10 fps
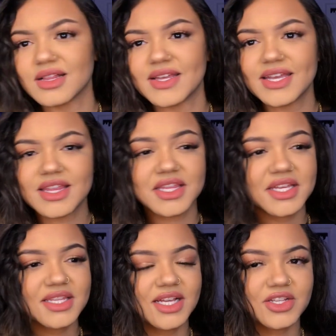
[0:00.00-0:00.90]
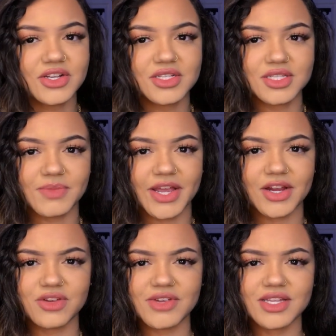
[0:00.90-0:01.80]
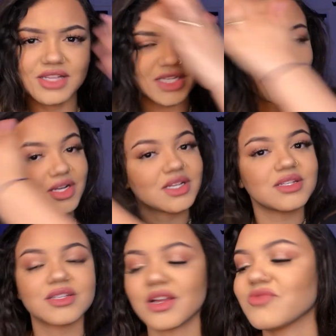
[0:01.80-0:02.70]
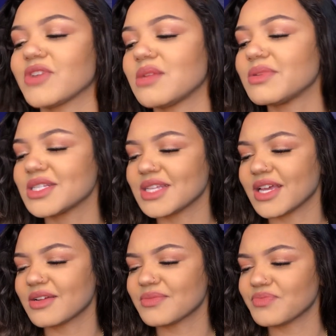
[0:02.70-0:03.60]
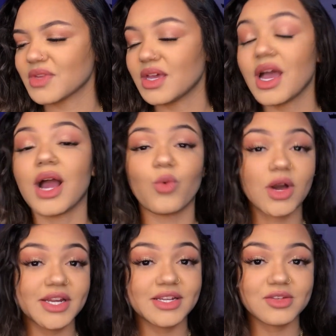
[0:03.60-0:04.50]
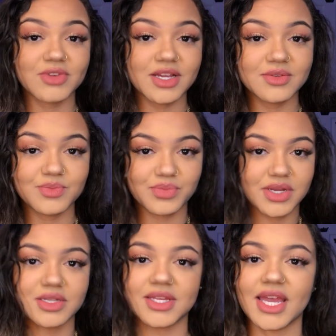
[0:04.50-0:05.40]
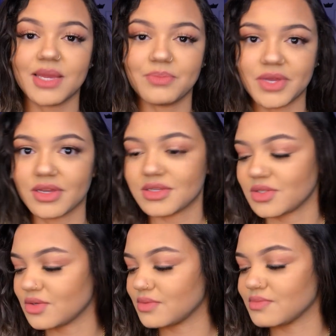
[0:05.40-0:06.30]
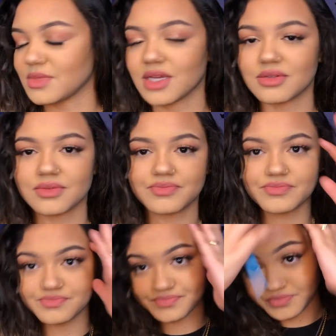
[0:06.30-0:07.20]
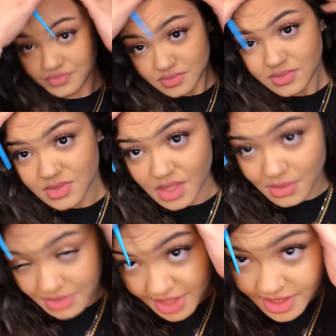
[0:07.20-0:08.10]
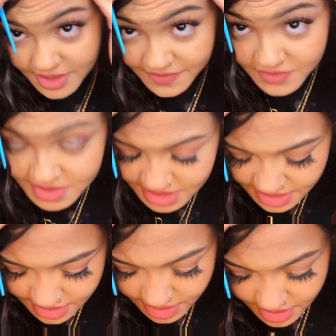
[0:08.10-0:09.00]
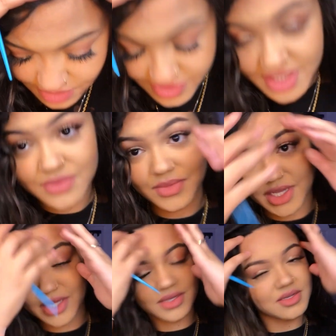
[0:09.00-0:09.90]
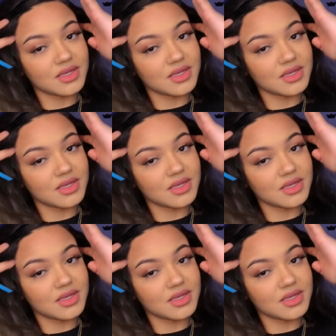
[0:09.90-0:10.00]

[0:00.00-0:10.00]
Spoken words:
clay thing that turns my hair red. I just wanted, not red, but it's like, I wanted it red, but it came pink, so I don't know. But yeah, if you see red in my